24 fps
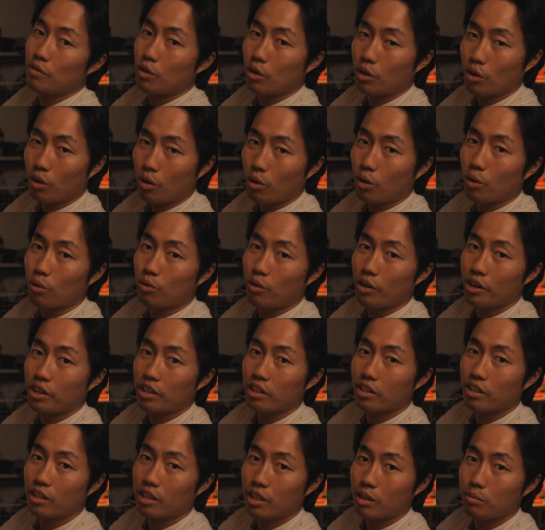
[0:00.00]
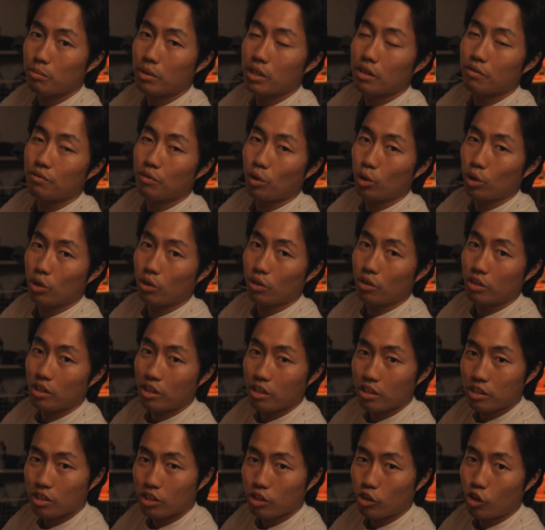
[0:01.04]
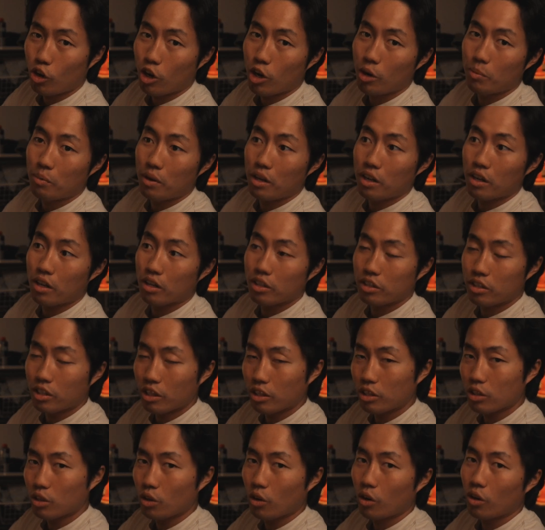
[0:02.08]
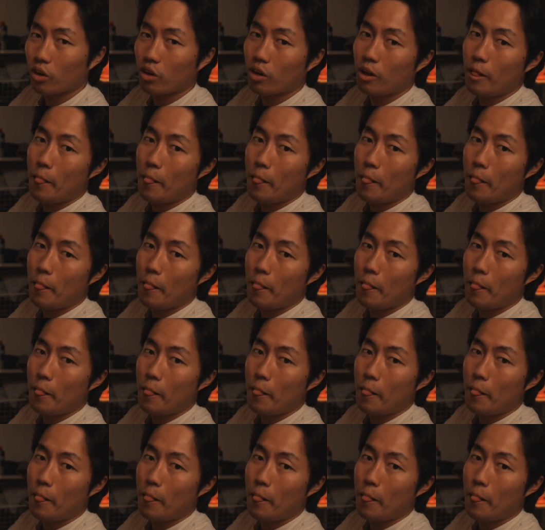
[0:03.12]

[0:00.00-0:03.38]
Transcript: you're not already, give me a follow on Instagram and TikTok.